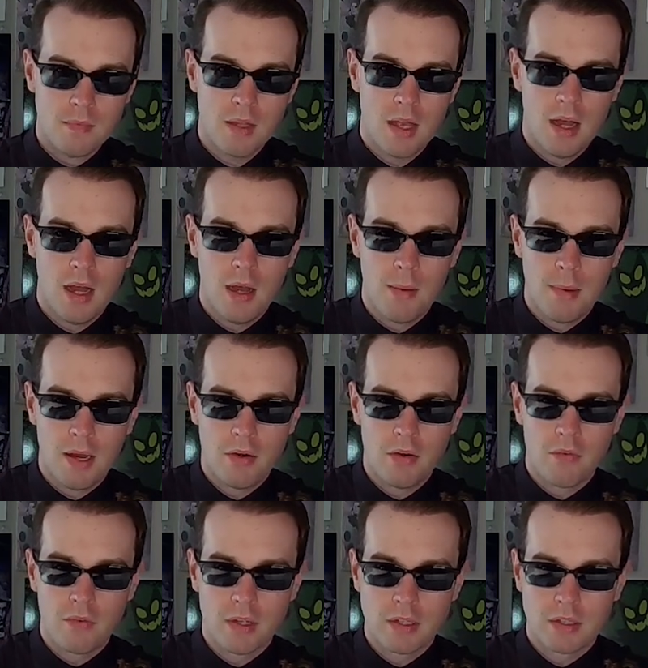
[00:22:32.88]
I don't know
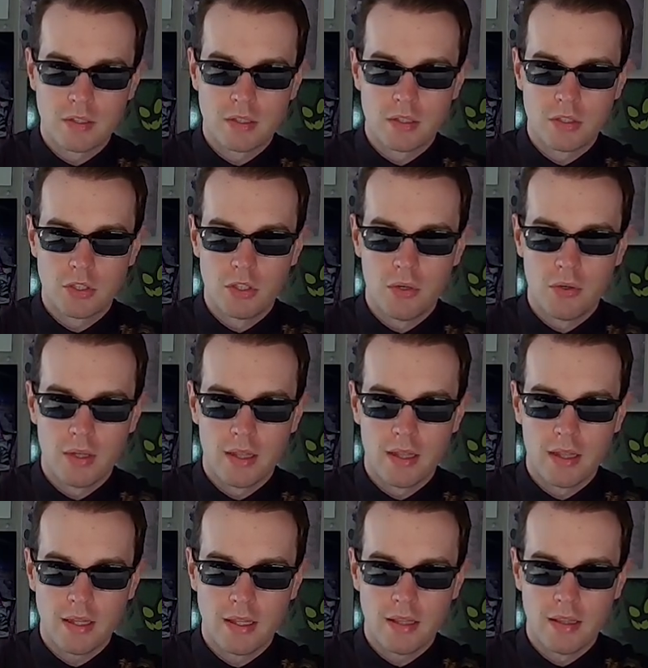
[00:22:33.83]
if I could show you,
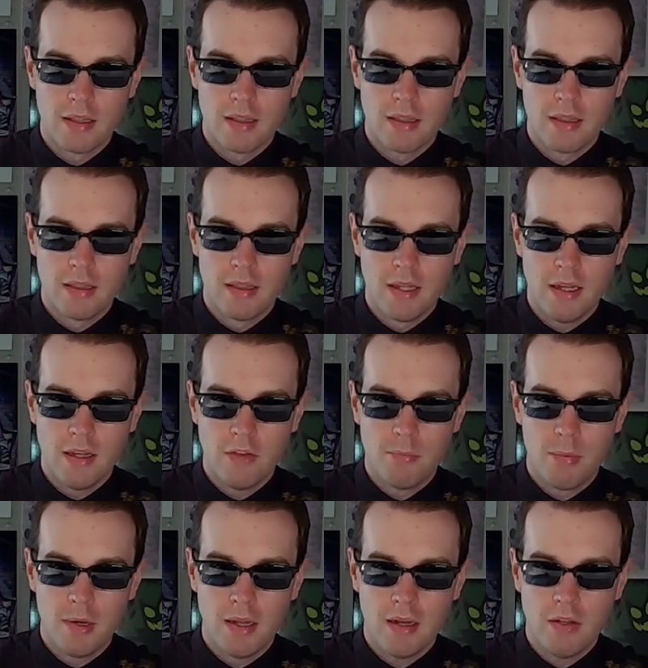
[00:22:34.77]
like, these
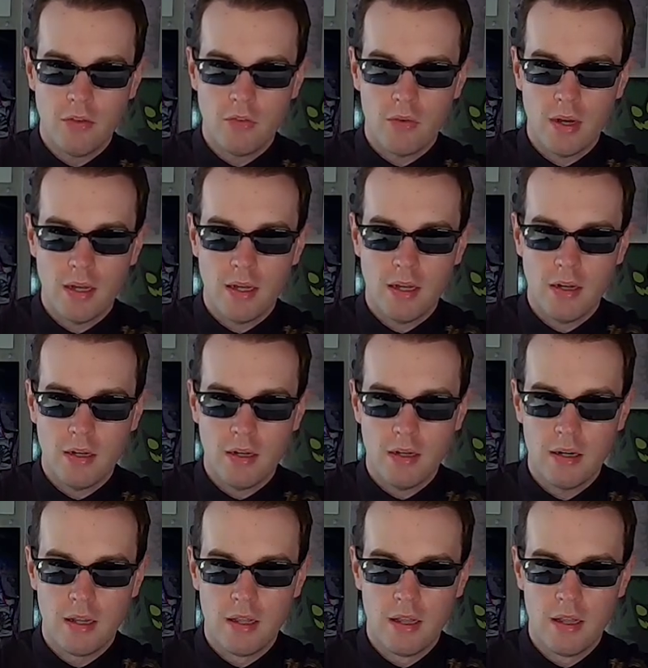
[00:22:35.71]
buttons right here.